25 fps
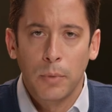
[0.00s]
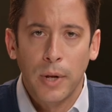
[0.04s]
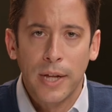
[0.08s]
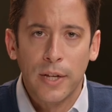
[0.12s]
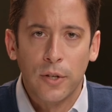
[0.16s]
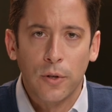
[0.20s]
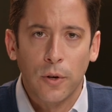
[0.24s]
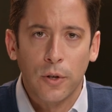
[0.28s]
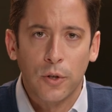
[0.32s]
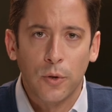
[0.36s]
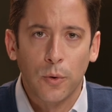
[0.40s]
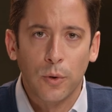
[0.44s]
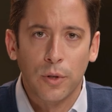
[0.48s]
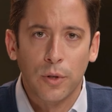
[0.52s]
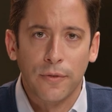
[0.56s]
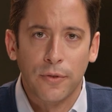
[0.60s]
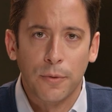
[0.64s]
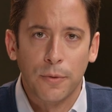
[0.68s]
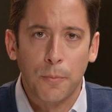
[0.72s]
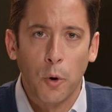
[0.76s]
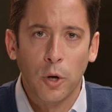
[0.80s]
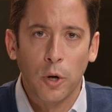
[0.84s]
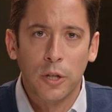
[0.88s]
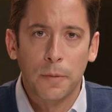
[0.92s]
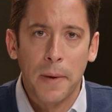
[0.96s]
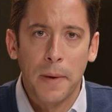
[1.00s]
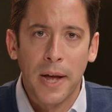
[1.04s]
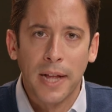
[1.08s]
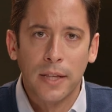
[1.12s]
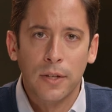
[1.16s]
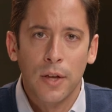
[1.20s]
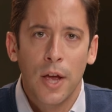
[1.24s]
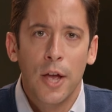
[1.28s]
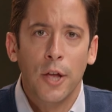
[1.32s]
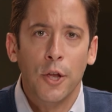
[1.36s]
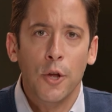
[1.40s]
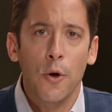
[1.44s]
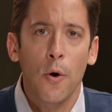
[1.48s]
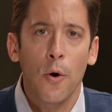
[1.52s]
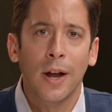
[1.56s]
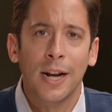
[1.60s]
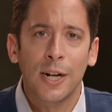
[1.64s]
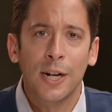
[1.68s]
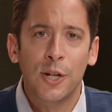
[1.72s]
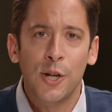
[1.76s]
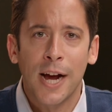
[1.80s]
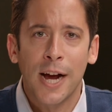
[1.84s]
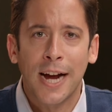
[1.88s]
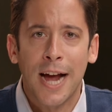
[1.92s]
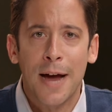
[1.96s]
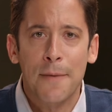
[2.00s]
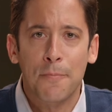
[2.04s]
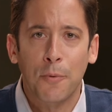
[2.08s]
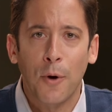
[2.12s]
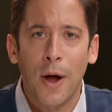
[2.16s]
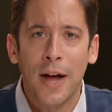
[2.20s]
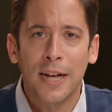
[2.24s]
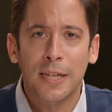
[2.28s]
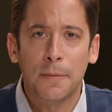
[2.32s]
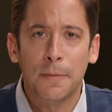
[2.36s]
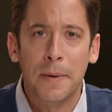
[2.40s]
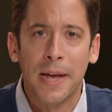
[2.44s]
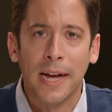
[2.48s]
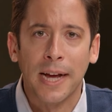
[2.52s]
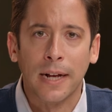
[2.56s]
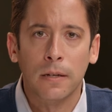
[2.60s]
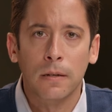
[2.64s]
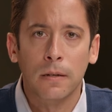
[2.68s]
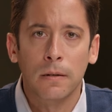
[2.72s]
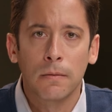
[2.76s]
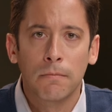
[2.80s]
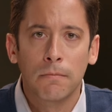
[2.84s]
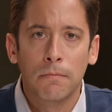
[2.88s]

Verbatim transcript: place all sorts of sports bets, you ought to check out Prize Picks.